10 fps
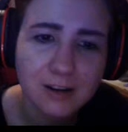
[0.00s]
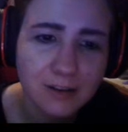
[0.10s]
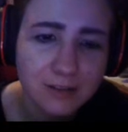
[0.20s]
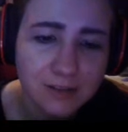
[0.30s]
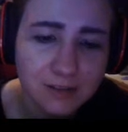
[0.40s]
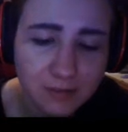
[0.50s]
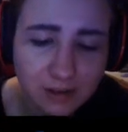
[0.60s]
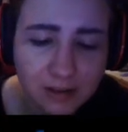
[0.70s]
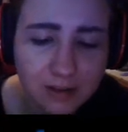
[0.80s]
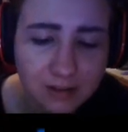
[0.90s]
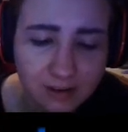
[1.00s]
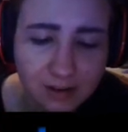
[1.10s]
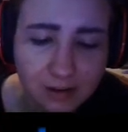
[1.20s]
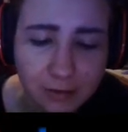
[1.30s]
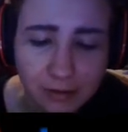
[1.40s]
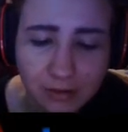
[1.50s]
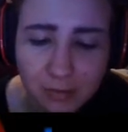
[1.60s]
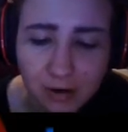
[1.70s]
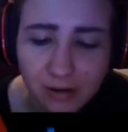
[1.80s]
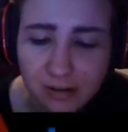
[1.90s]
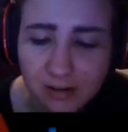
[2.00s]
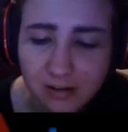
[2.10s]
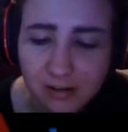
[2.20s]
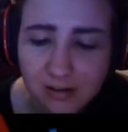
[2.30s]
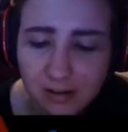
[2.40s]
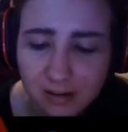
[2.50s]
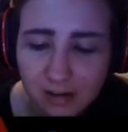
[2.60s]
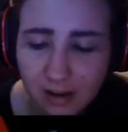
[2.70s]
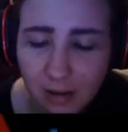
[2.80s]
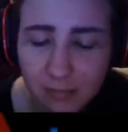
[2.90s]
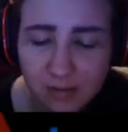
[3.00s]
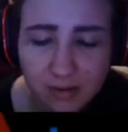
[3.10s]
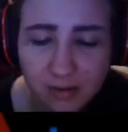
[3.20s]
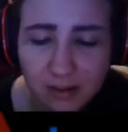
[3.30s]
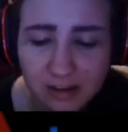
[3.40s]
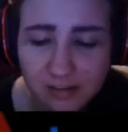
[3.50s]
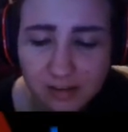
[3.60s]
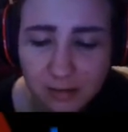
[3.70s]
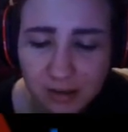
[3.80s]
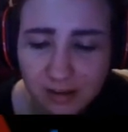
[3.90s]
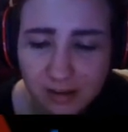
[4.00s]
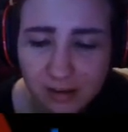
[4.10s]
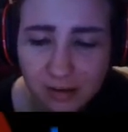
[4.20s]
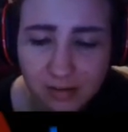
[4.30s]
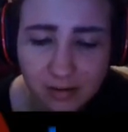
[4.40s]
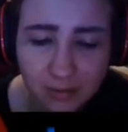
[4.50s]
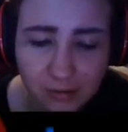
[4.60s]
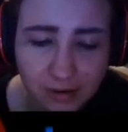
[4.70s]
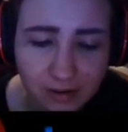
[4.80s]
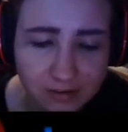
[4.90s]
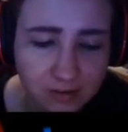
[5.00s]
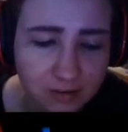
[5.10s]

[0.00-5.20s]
I was really excited about this project, and I'm so glad it's coming together so much faster